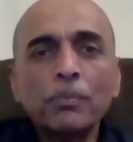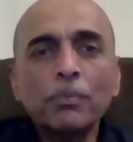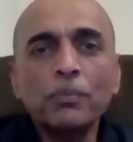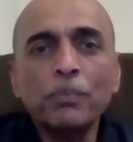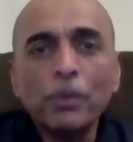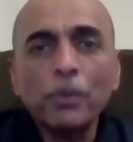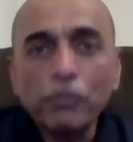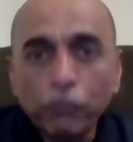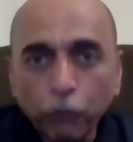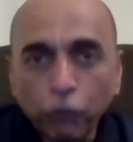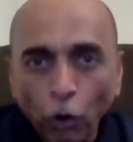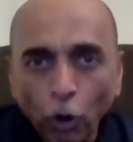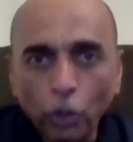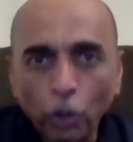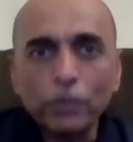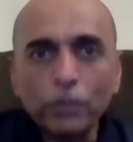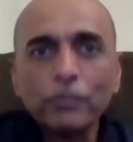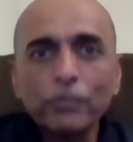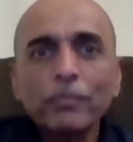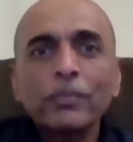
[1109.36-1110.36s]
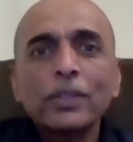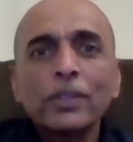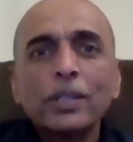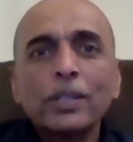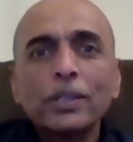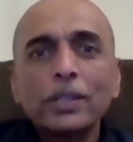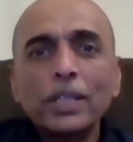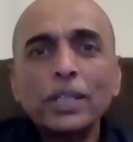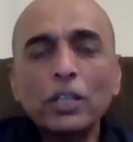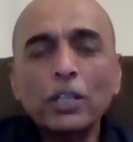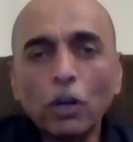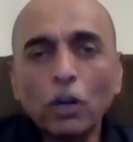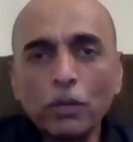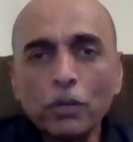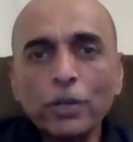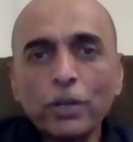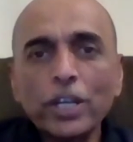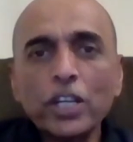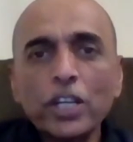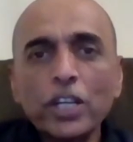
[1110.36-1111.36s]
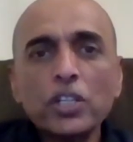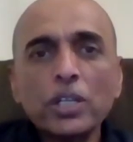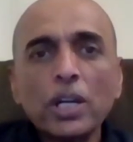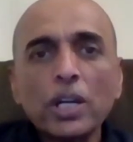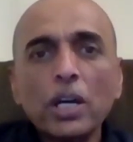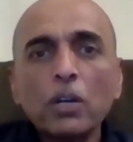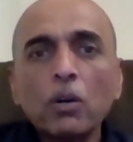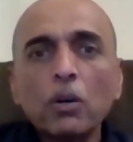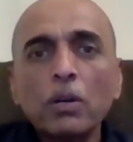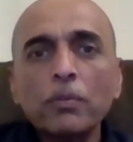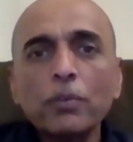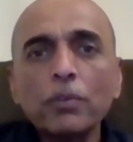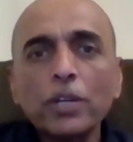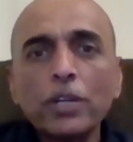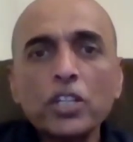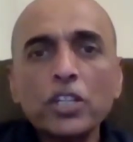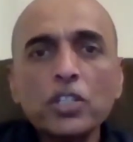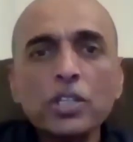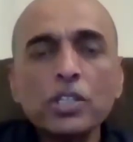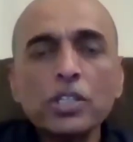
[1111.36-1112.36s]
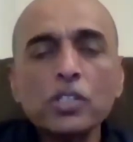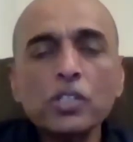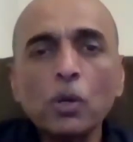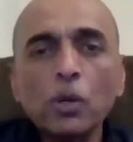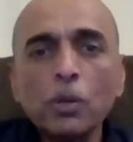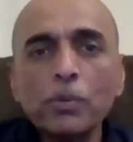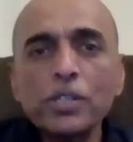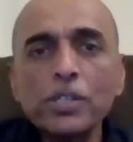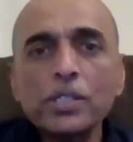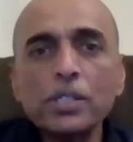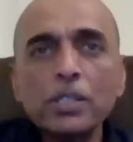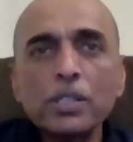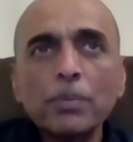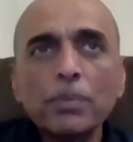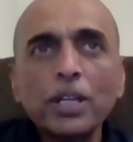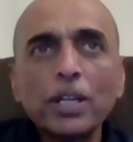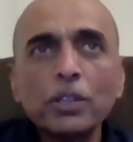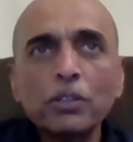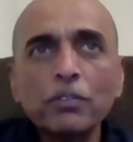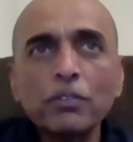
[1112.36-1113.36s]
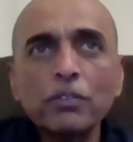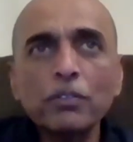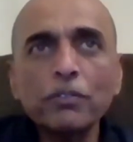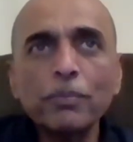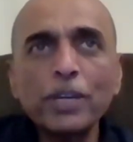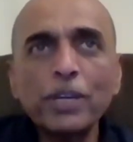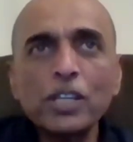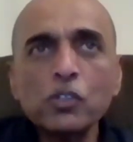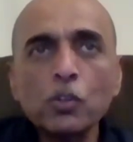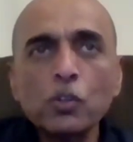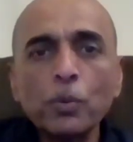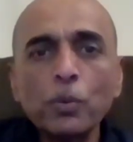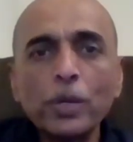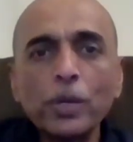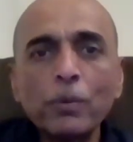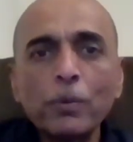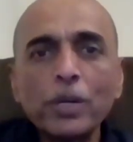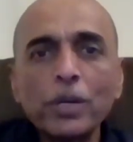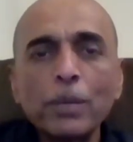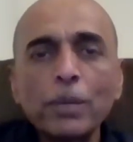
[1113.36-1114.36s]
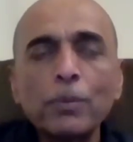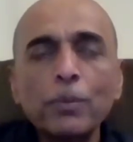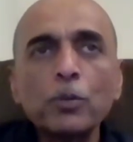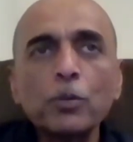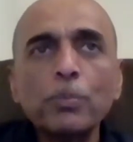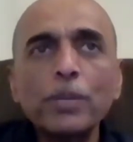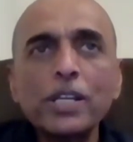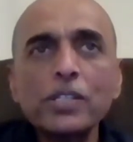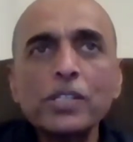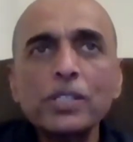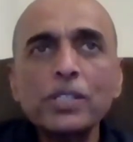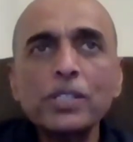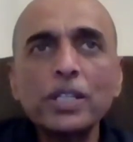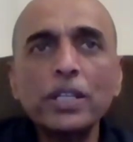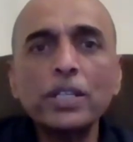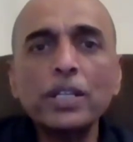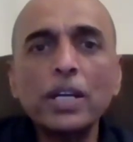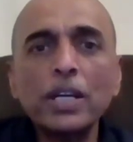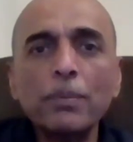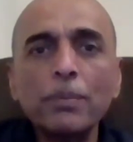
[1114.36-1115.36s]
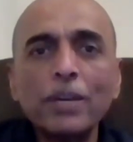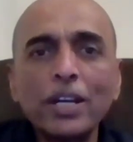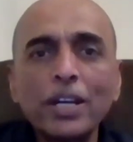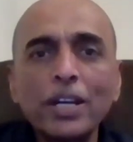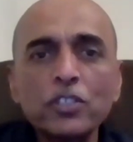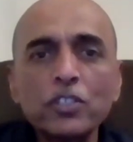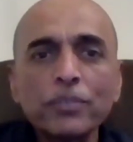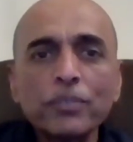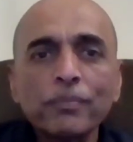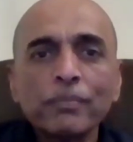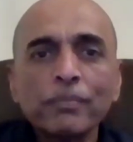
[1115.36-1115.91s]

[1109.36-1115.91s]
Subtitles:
before the convocation. Our convocation is always in the month of May, so we were able to place the entire batch.